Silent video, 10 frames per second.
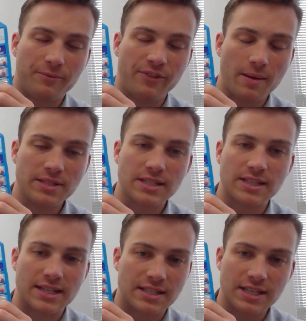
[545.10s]

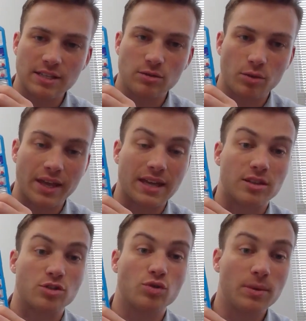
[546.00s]
pharmacist gets this, or they
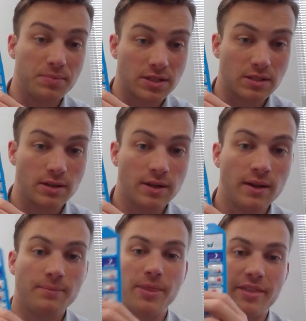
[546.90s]
get the scripts,
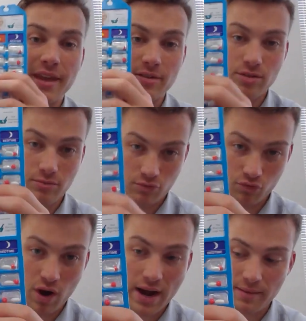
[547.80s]
then they
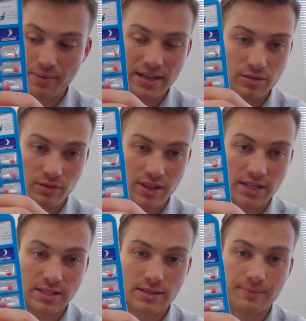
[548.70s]
write it based off
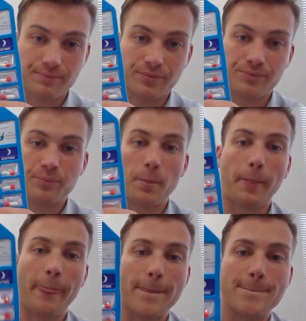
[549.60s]
this.
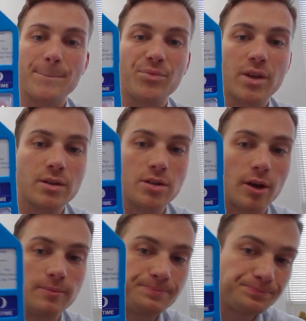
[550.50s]

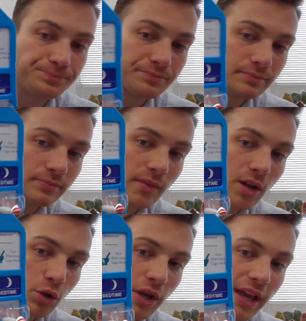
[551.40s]
So
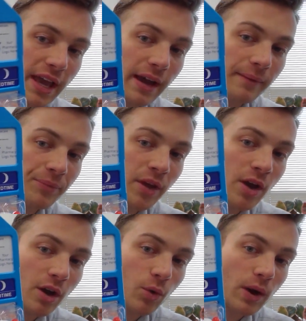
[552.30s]
looking here,
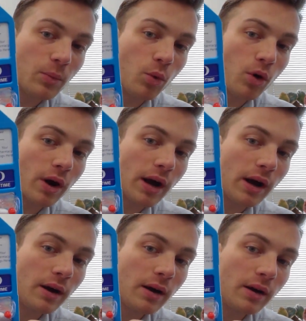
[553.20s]
Gwen
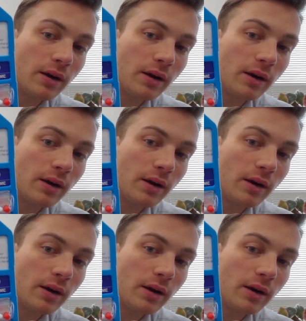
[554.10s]
Walker,